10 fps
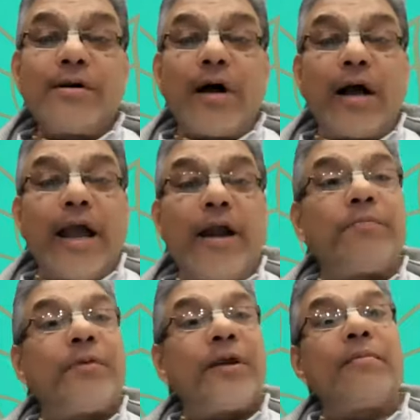
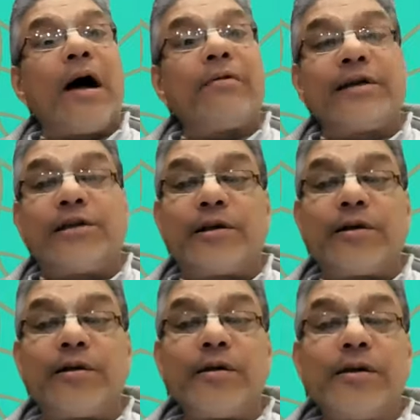Again, prema
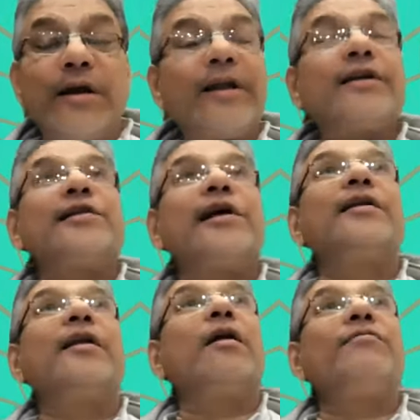avashe. In
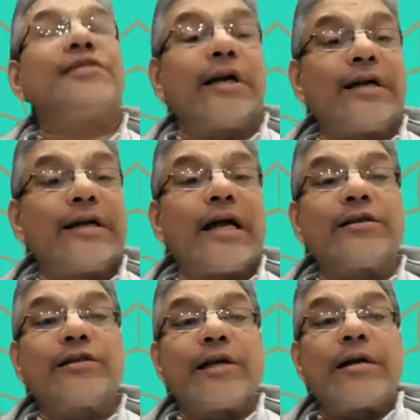ecstatic love, he started
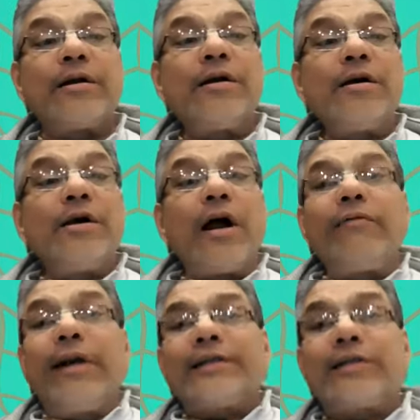dancing. And
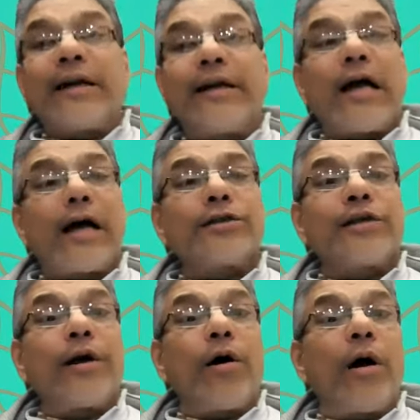when he started
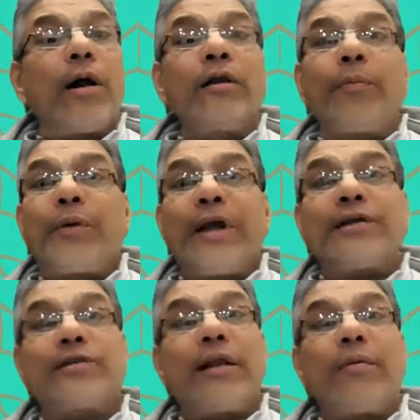dancing, all the
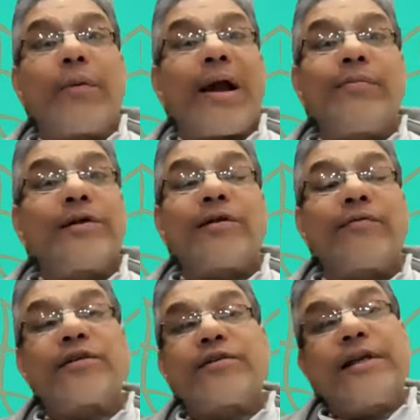priests and the Brahmins of
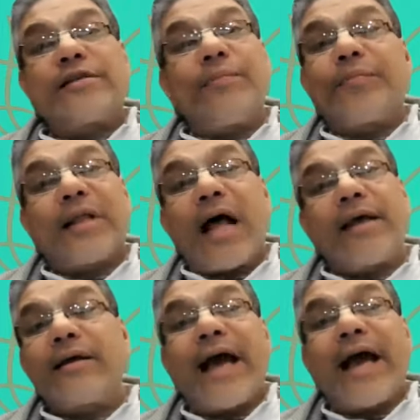the Sri
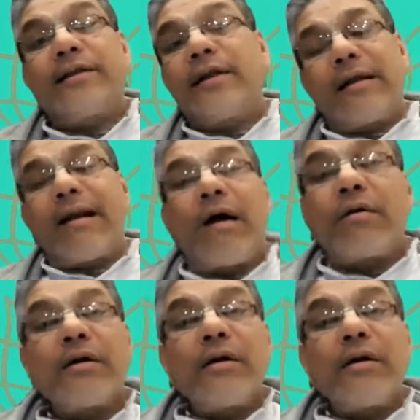Sampradaya gathered around.